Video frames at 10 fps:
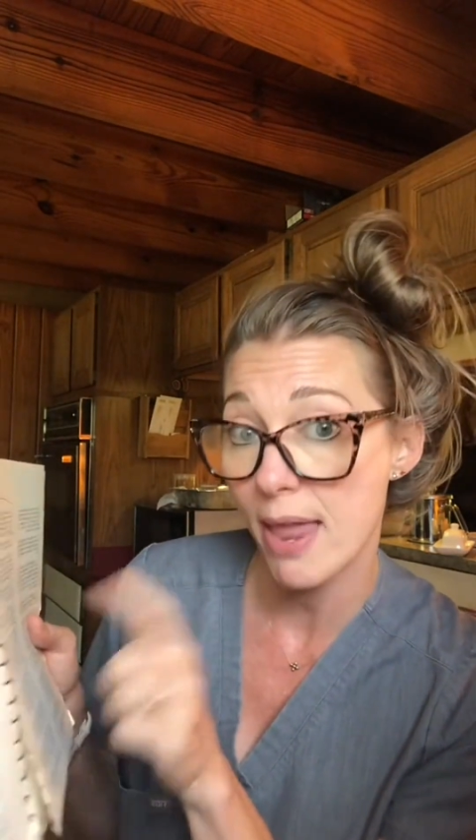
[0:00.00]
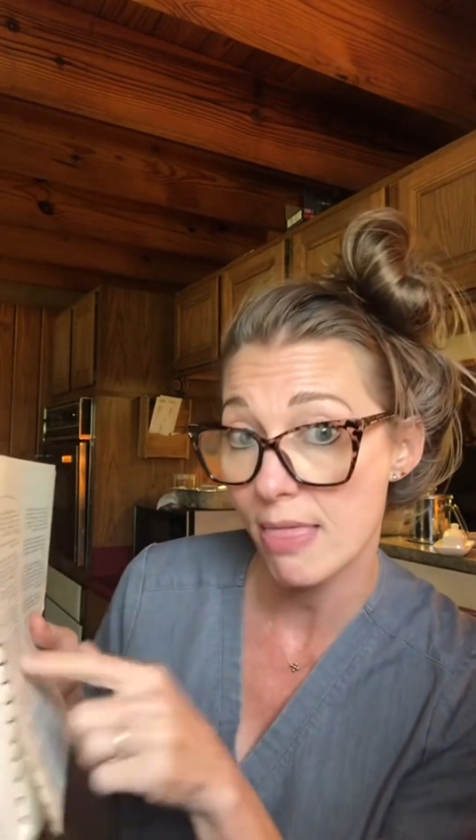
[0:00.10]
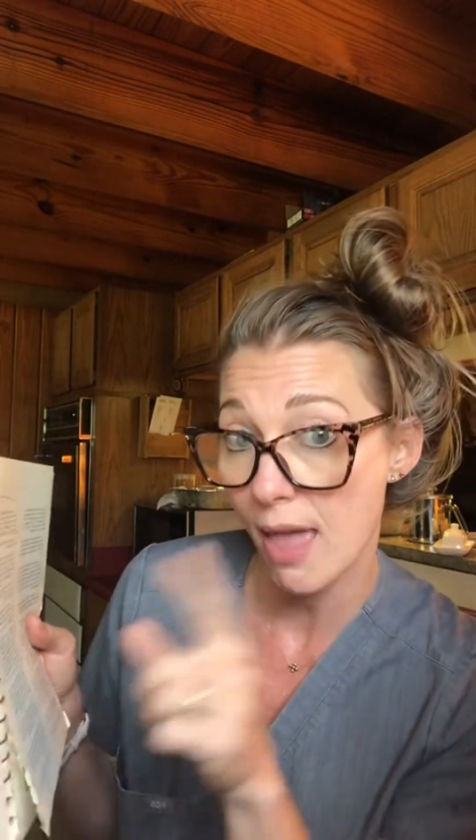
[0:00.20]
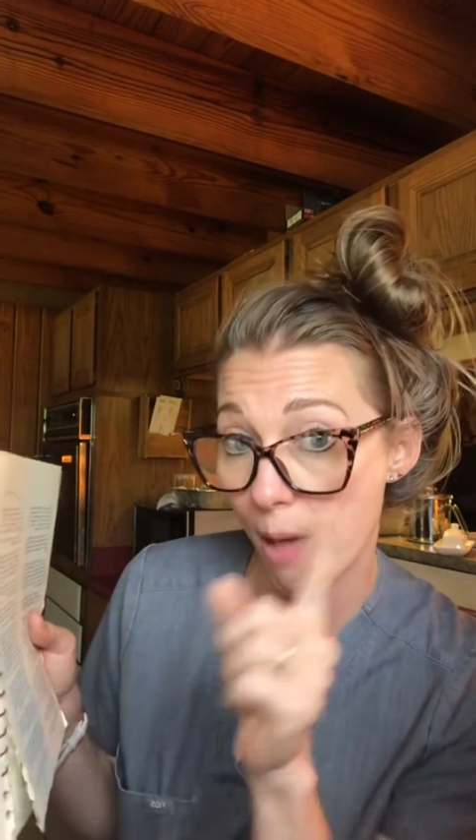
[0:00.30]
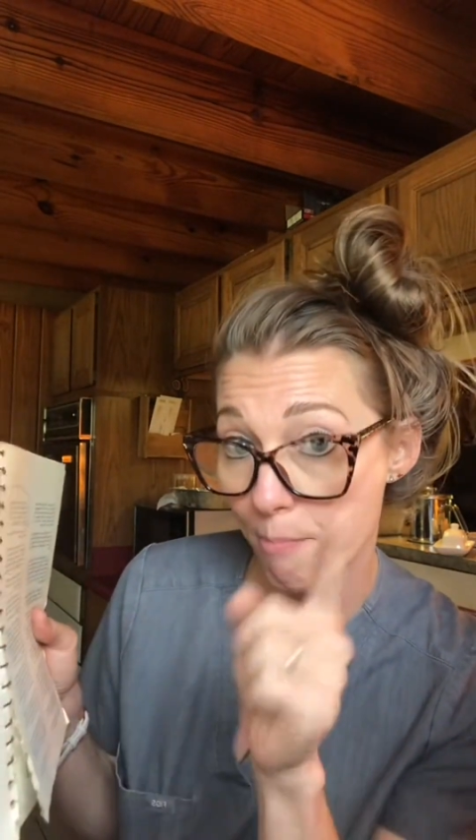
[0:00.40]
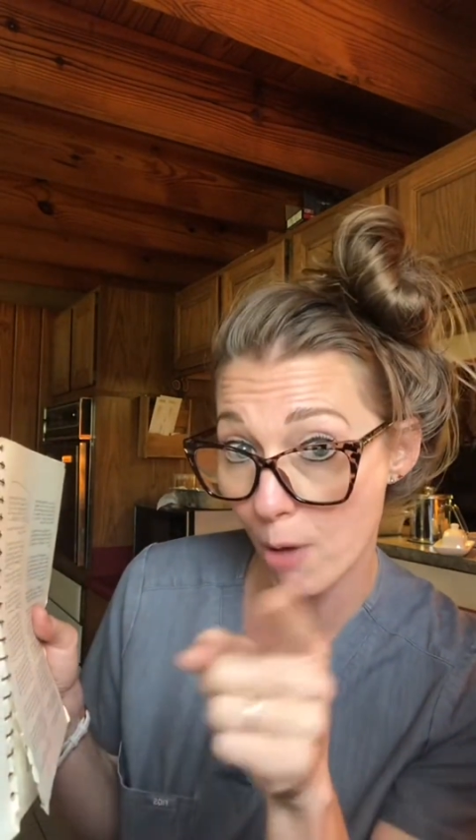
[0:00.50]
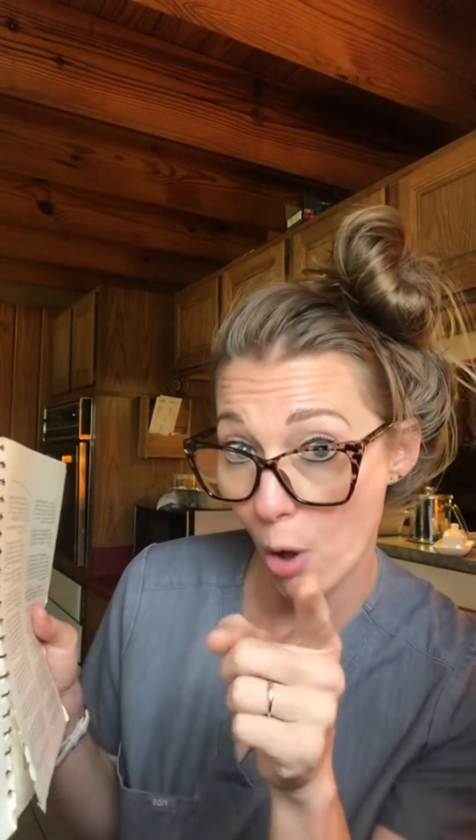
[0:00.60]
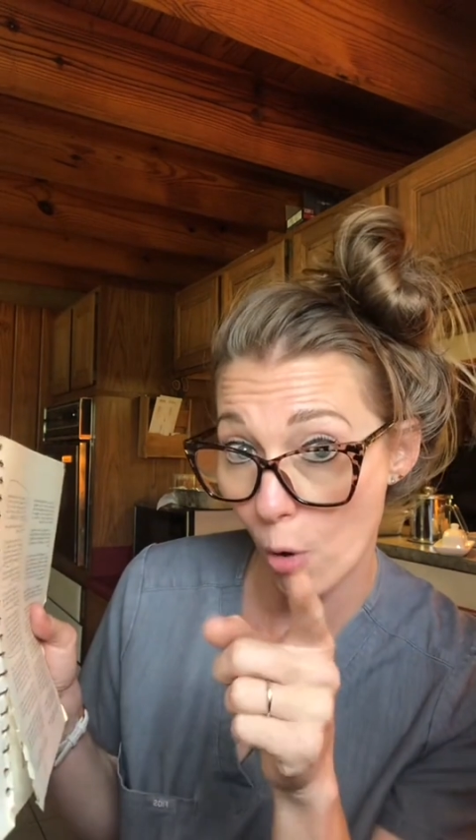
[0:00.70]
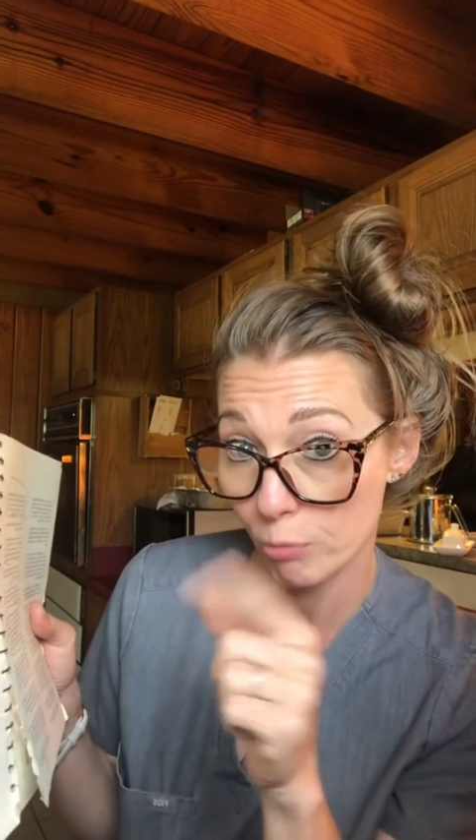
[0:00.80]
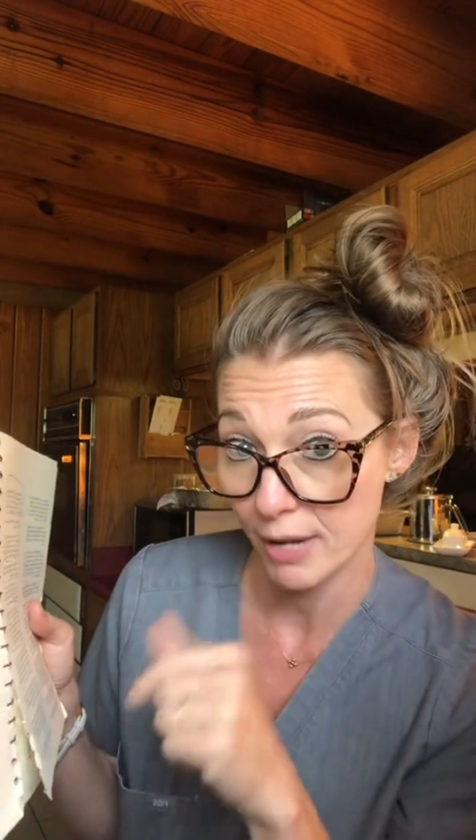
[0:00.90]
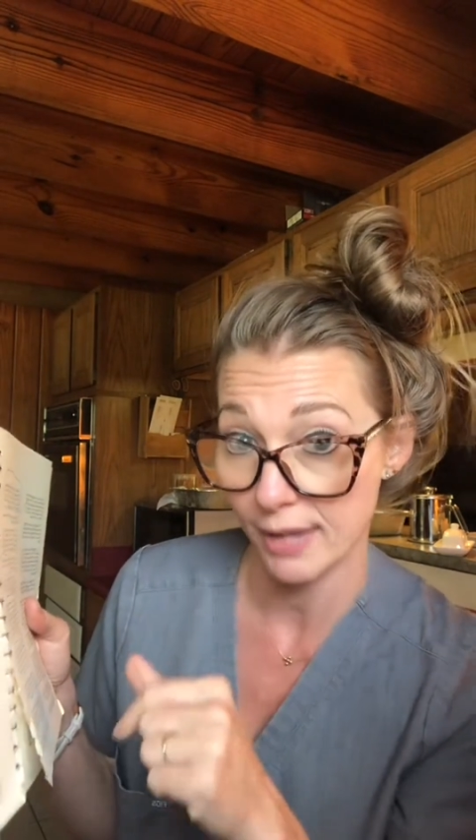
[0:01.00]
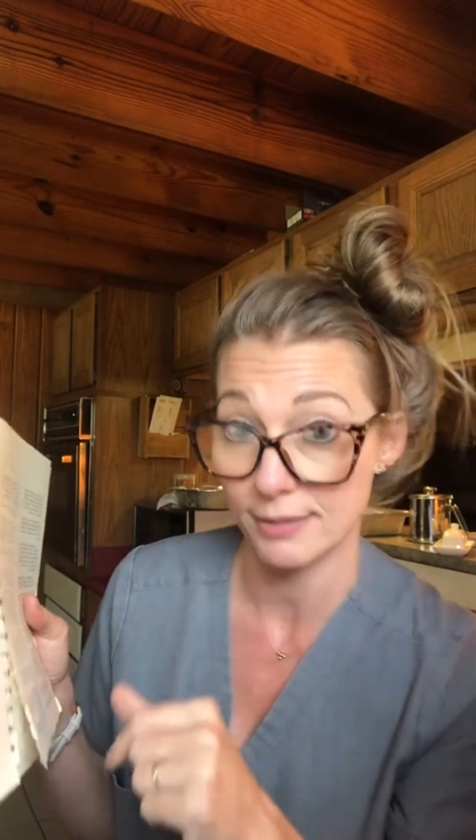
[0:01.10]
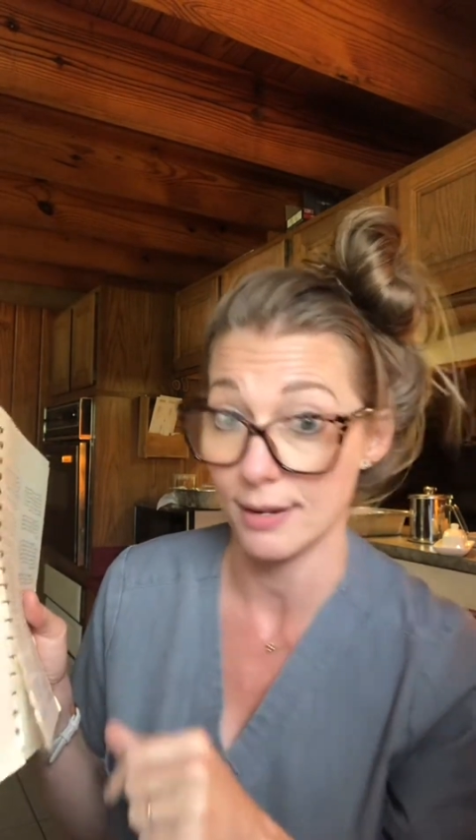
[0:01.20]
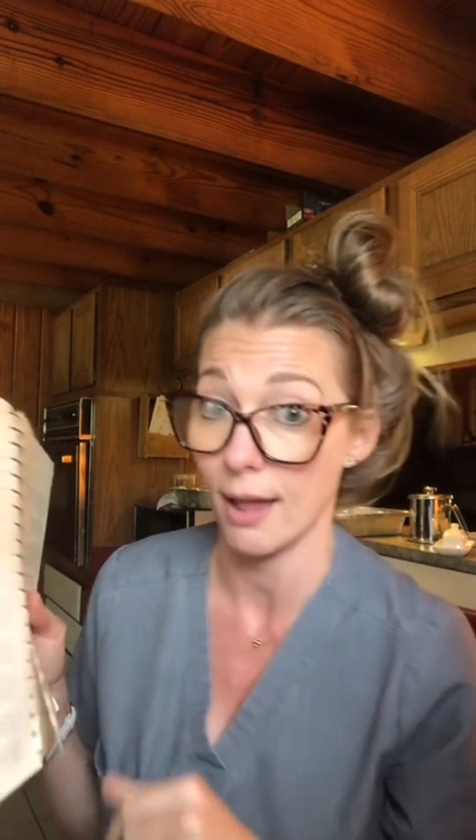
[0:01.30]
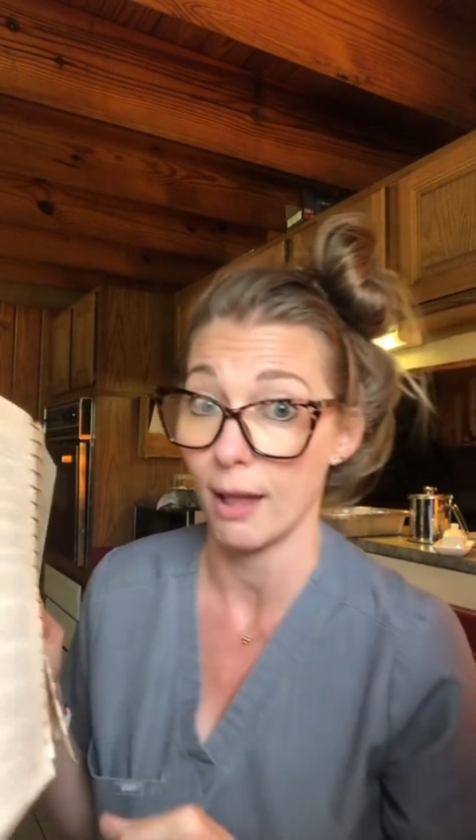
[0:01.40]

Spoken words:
bowl next time.